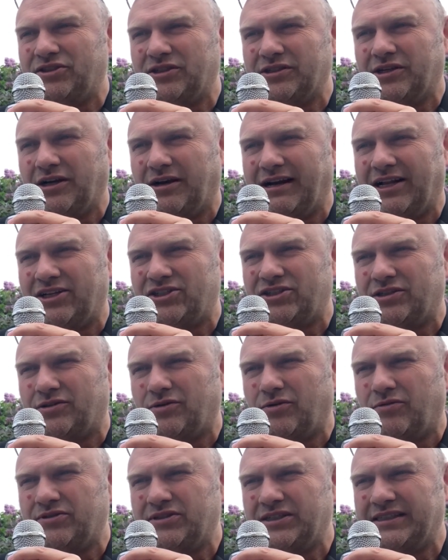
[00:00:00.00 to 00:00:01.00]
The girl, actually, of
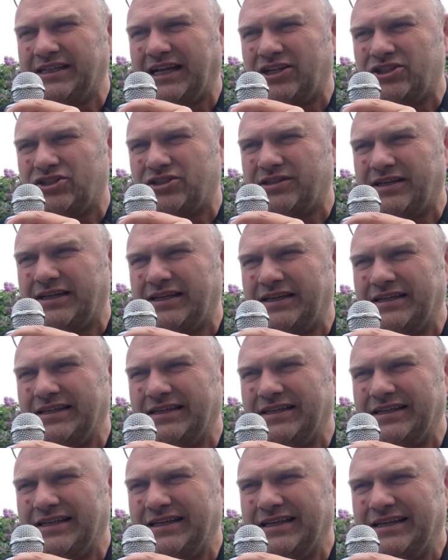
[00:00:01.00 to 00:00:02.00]
course, is actually
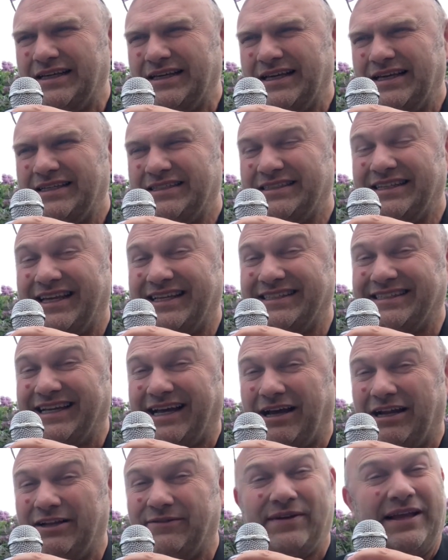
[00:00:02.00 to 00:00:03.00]
sneaked
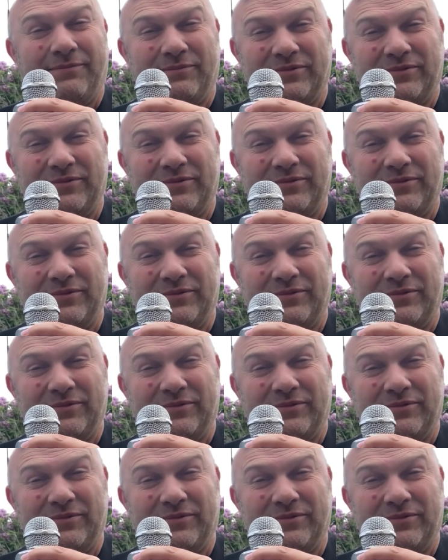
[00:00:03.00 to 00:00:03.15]
out of it.